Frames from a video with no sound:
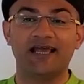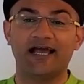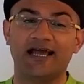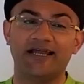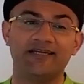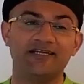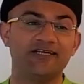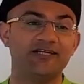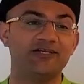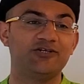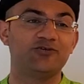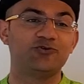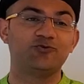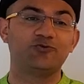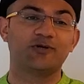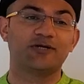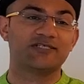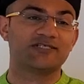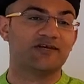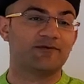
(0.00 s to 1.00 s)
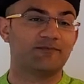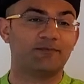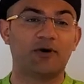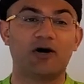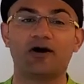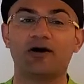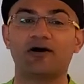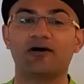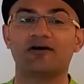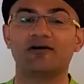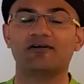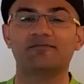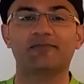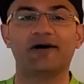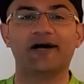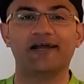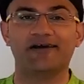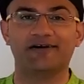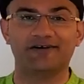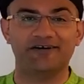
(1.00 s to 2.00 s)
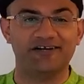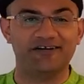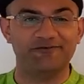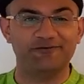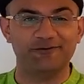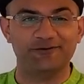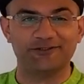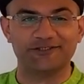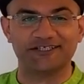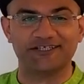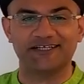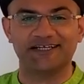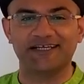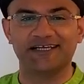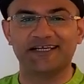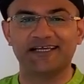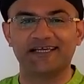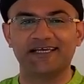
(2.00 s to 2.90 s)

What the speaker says: and he too was appalled by her devotion.